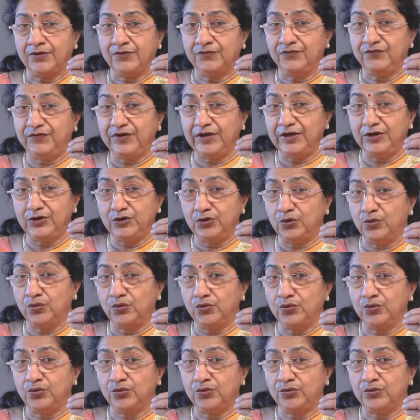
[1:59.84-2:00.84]
We know
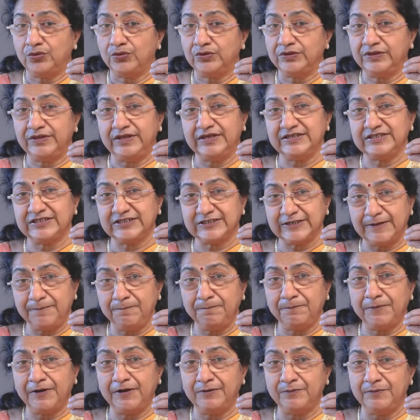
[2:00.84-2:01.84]
the
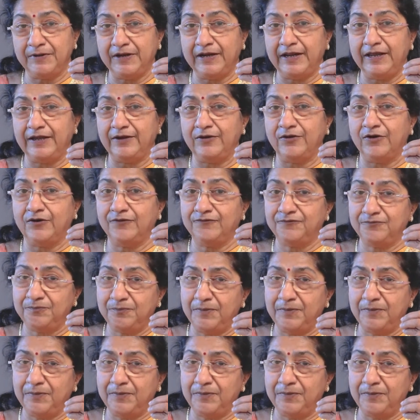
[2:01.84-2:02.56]
simple meaning of